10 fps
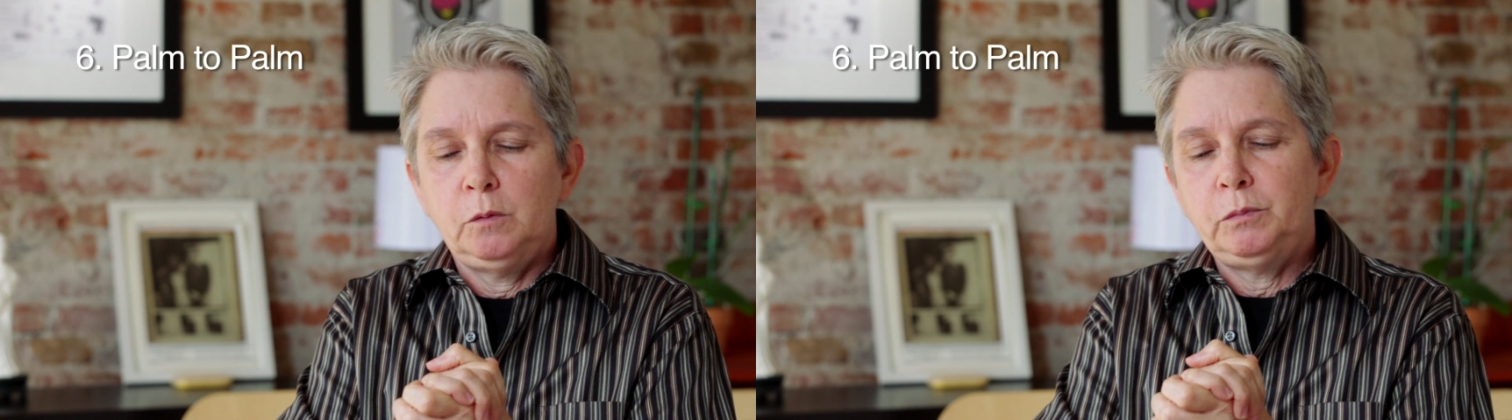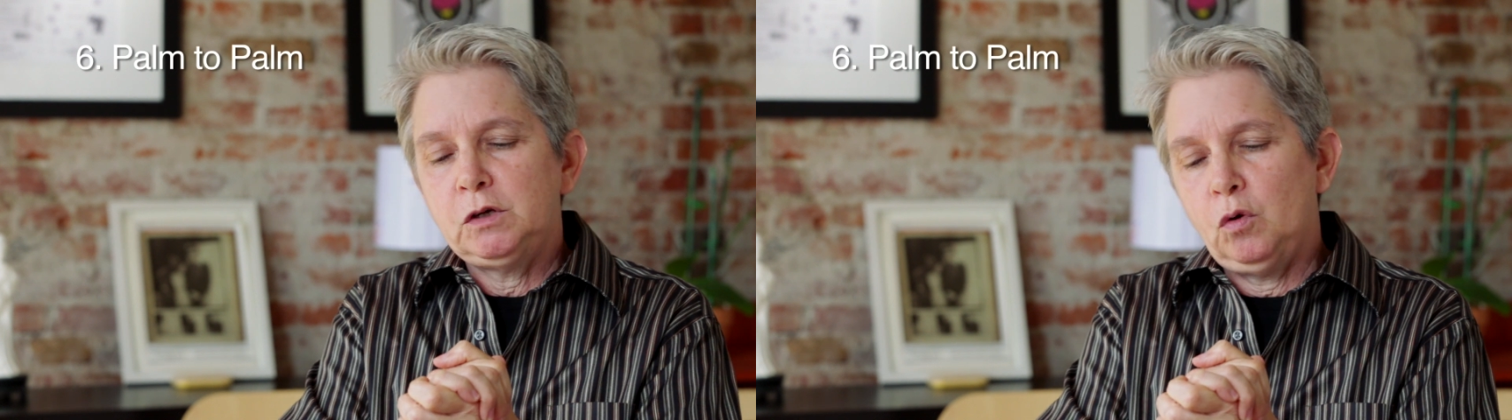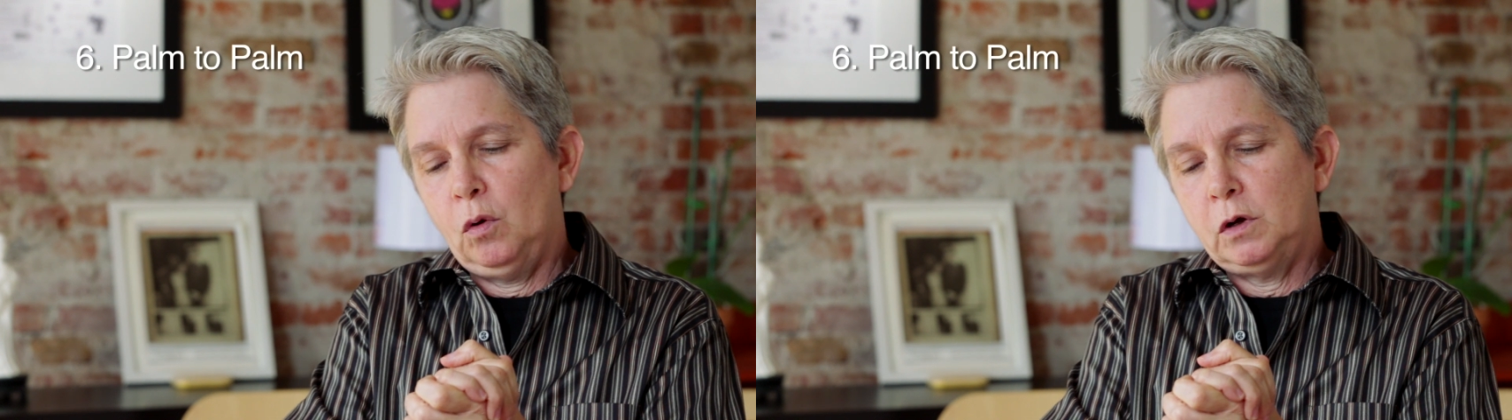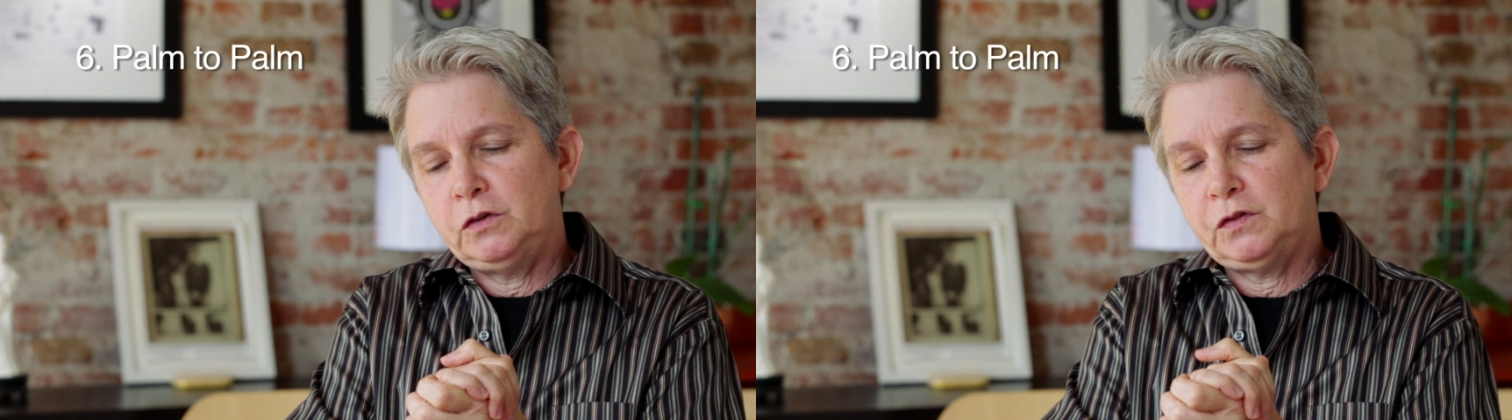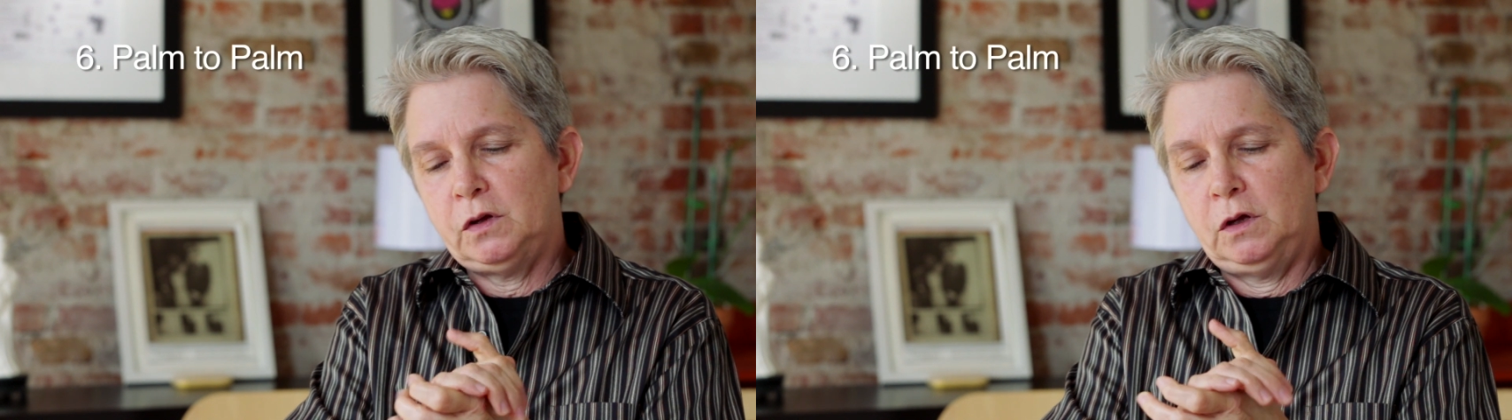
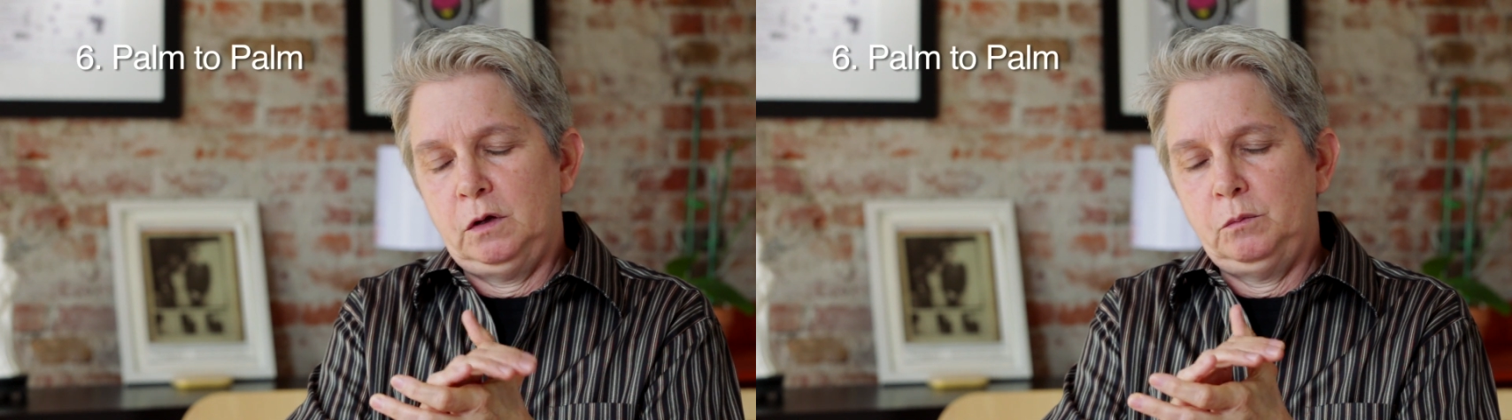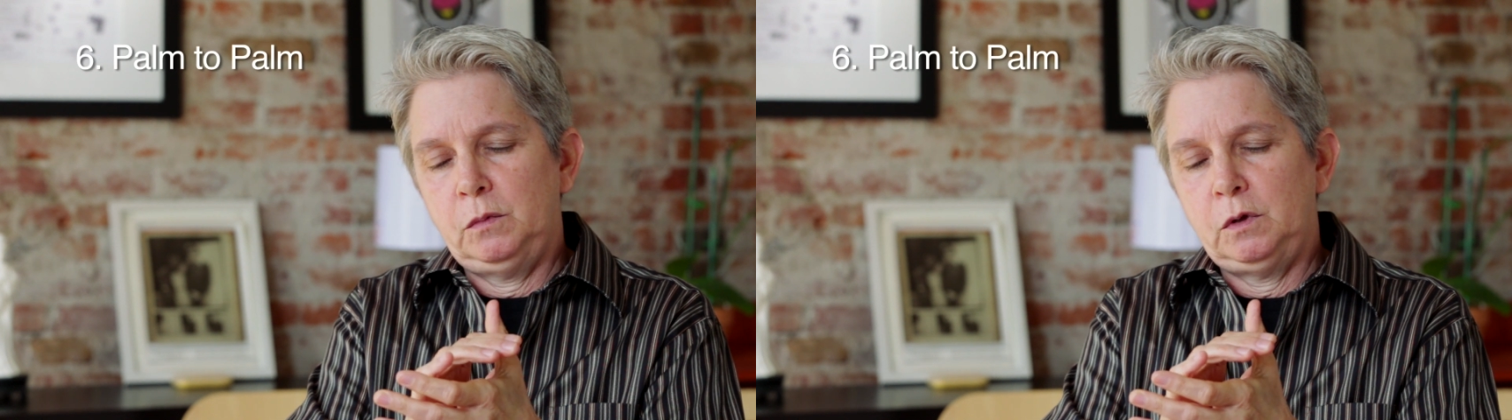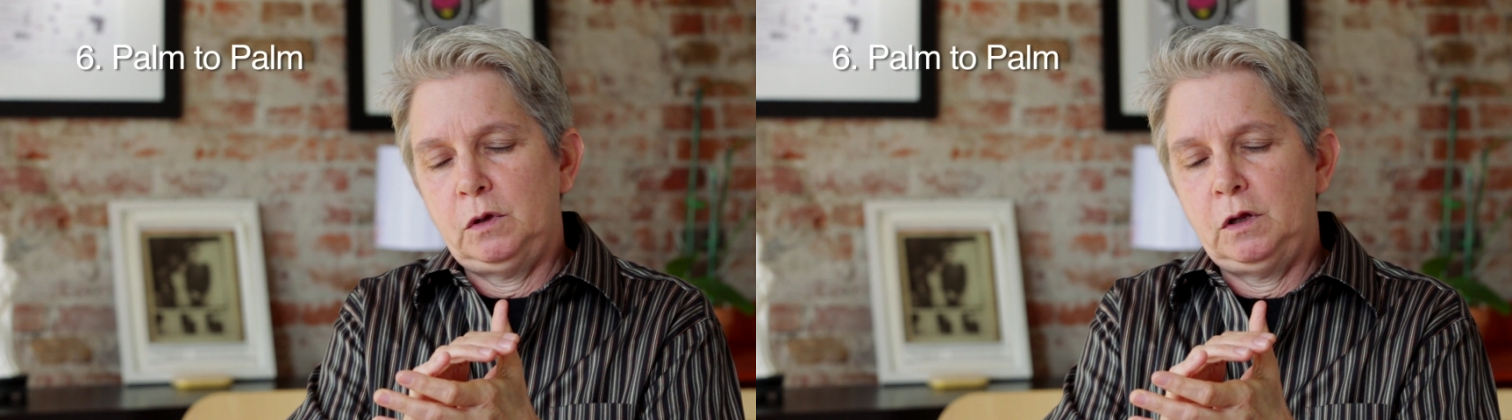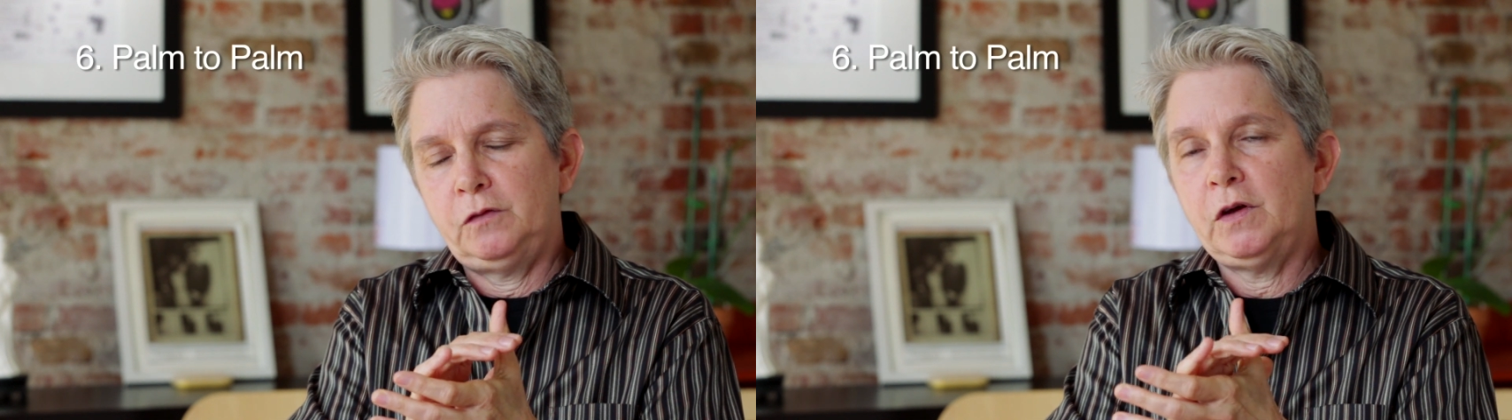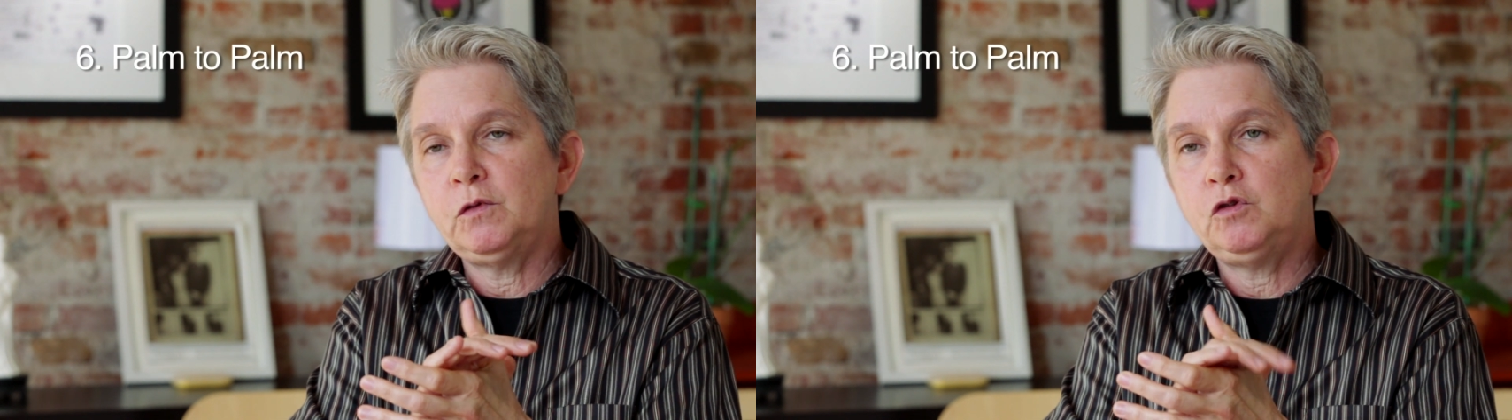because
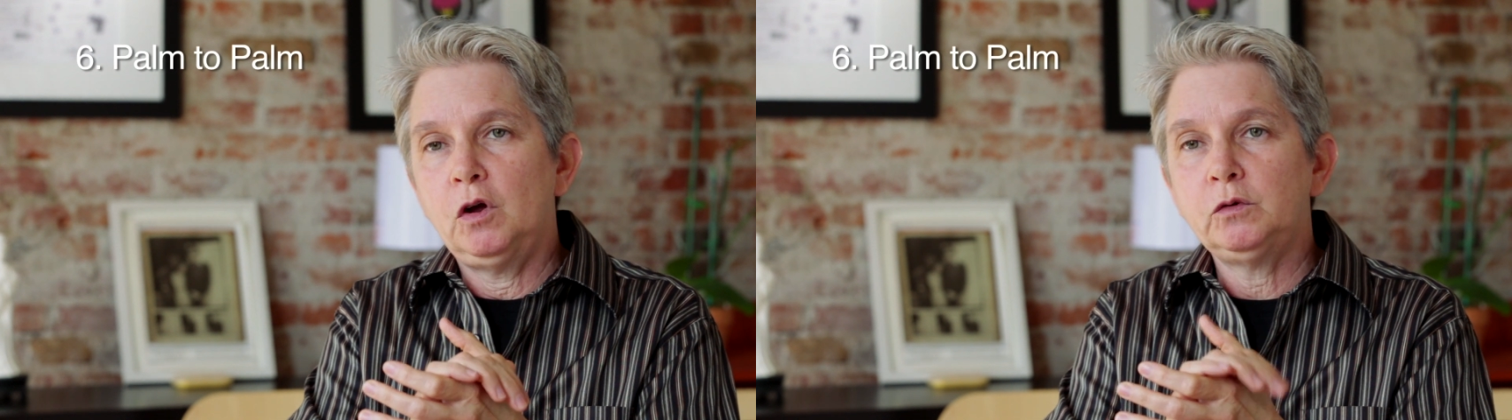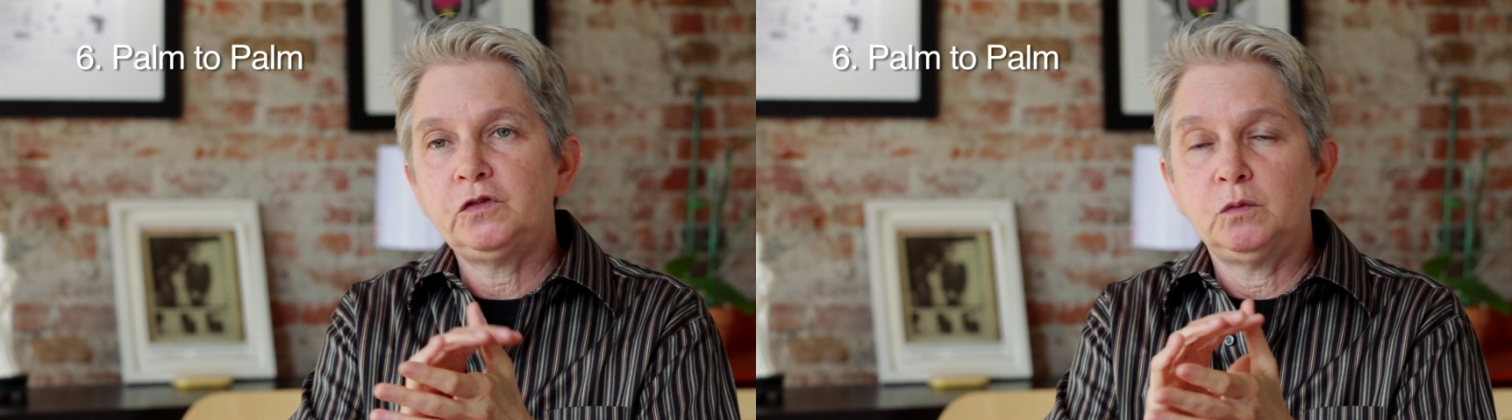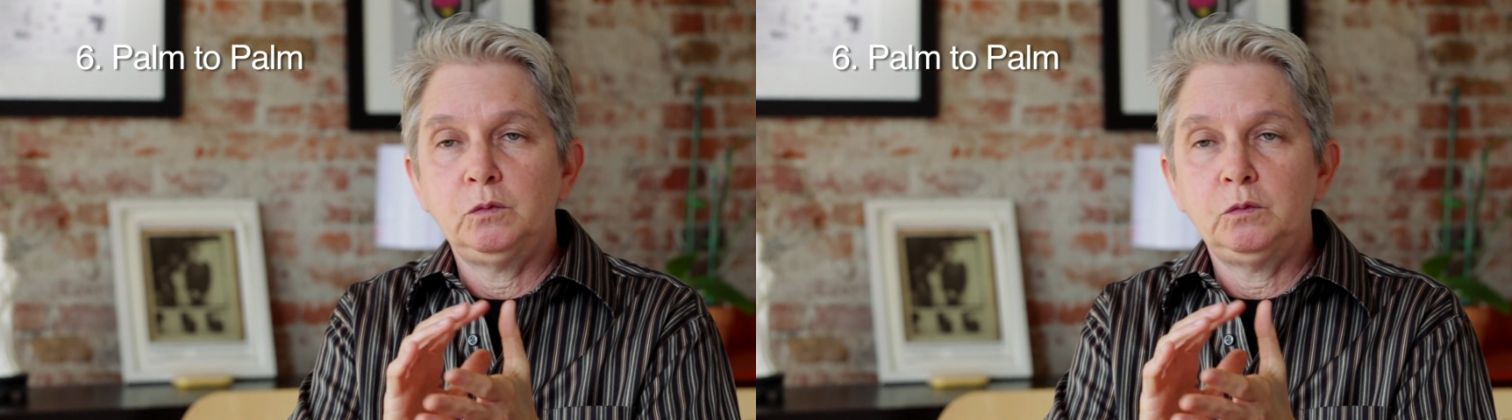if you ever notice